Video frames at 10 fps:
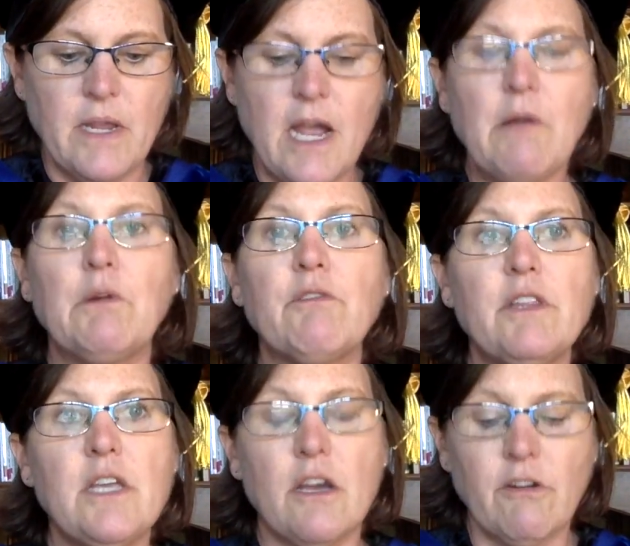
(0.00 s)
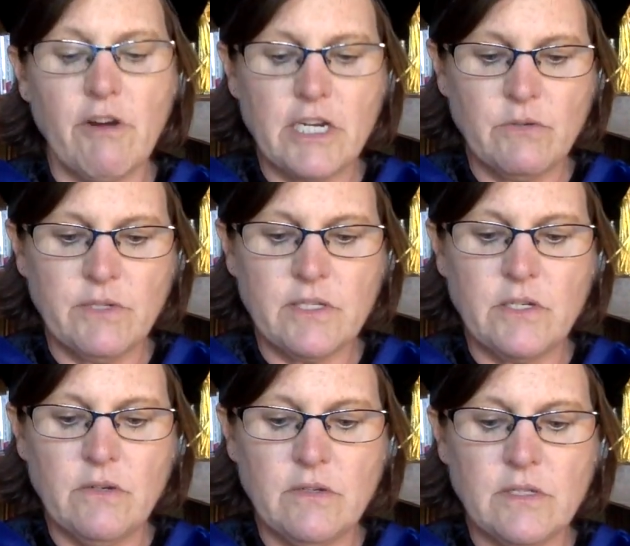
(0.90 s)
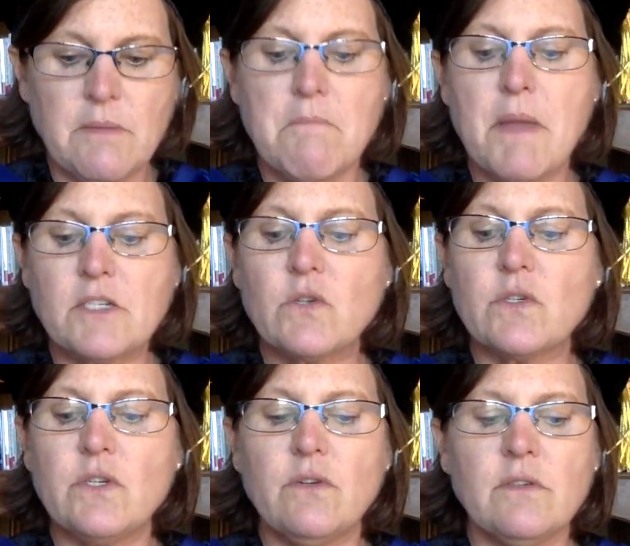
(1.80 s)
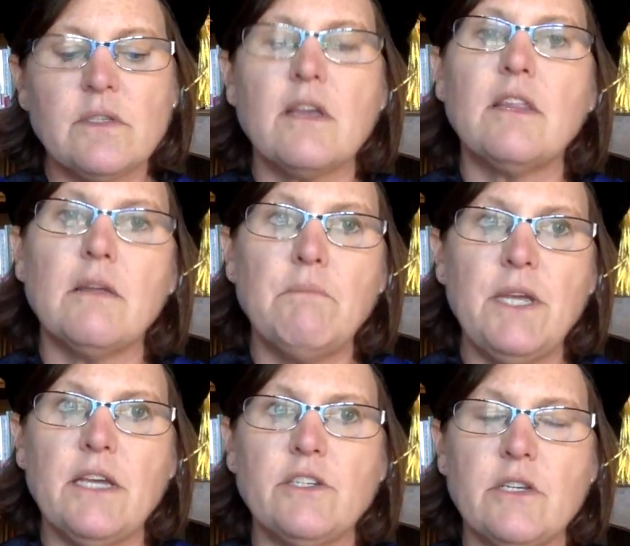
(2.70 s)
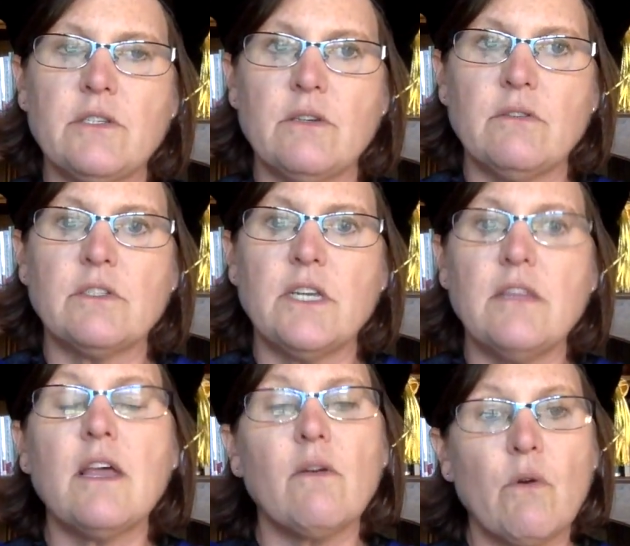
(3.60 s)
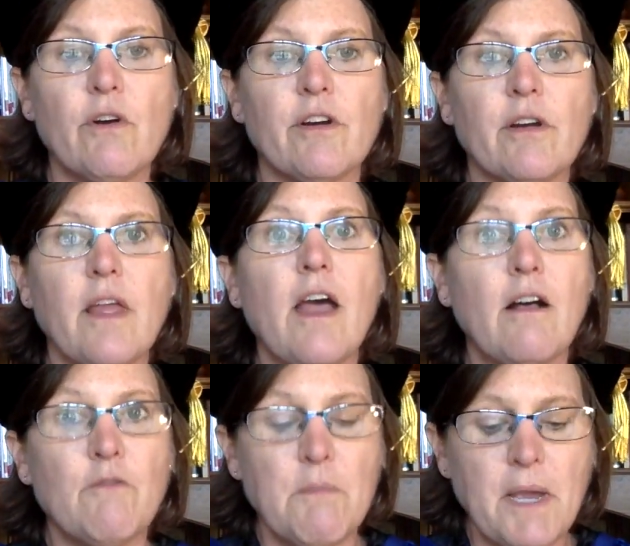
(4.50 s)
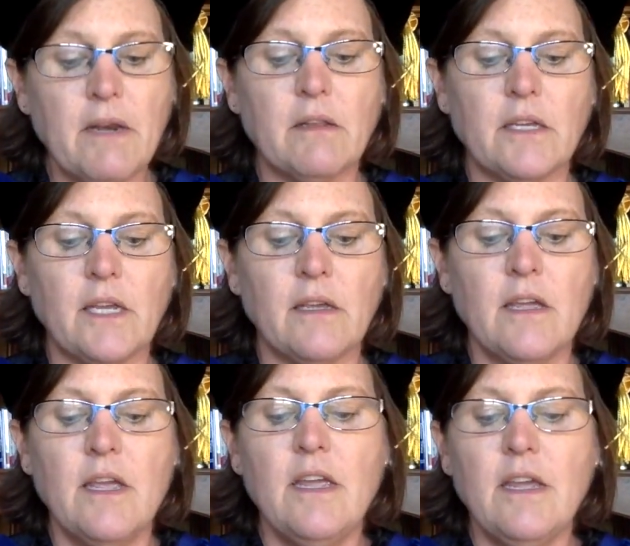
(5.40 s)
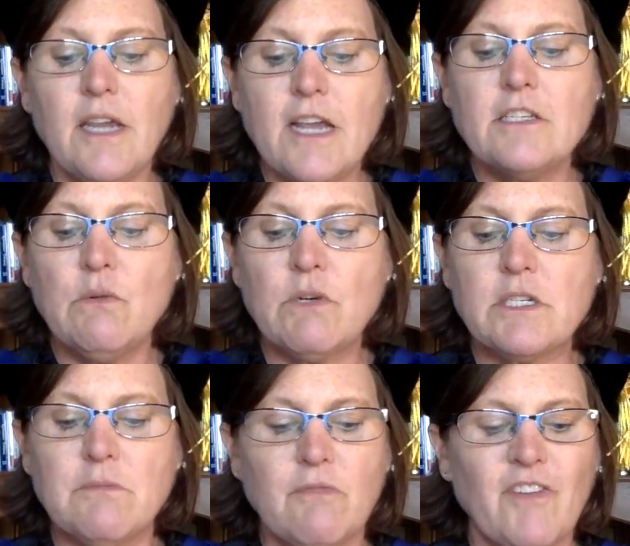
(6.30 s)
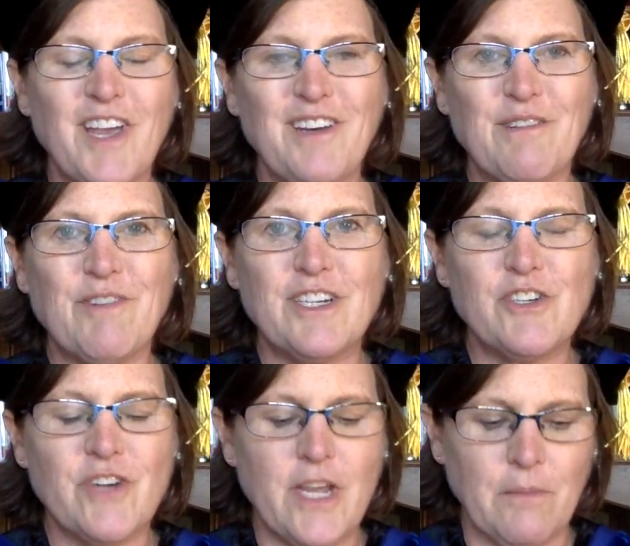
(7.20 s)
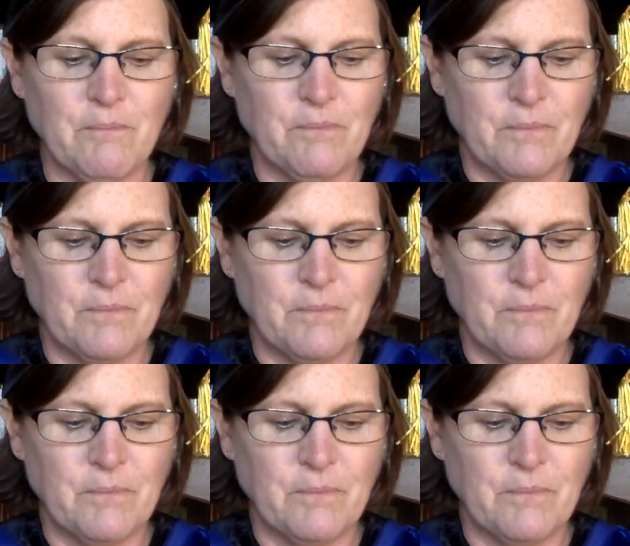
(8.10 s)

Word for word: I will read the undergraduate students, master's students, and then PhD students in that order, alphabetically, in case you want to move ahead to find your name.